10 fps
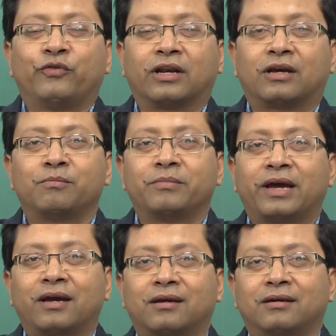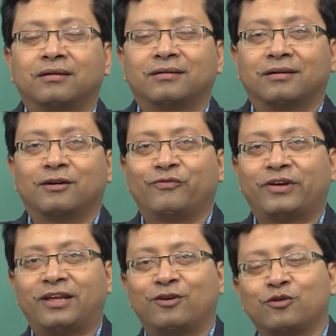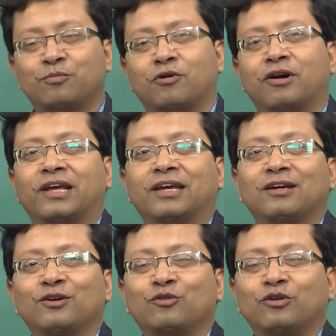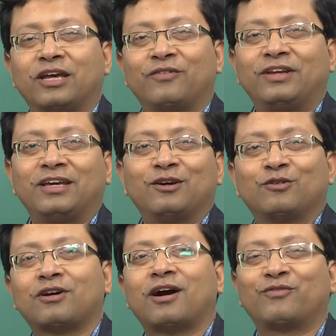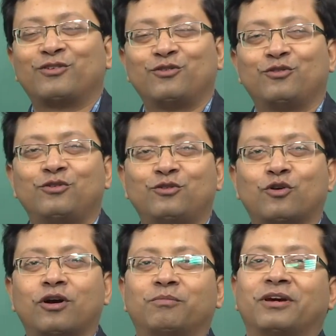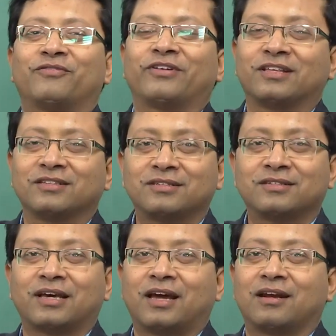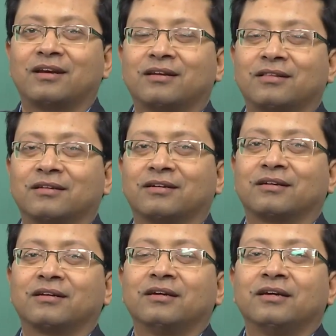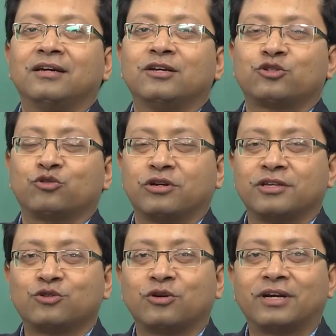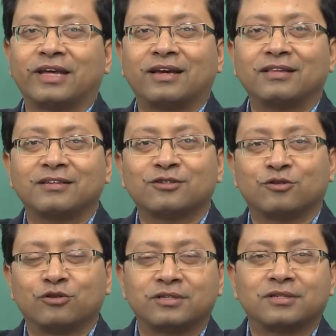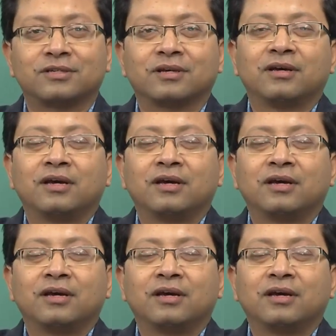Welcome back. A very good morning, good evening, good afternoon to all my friends and the students who are taking this course.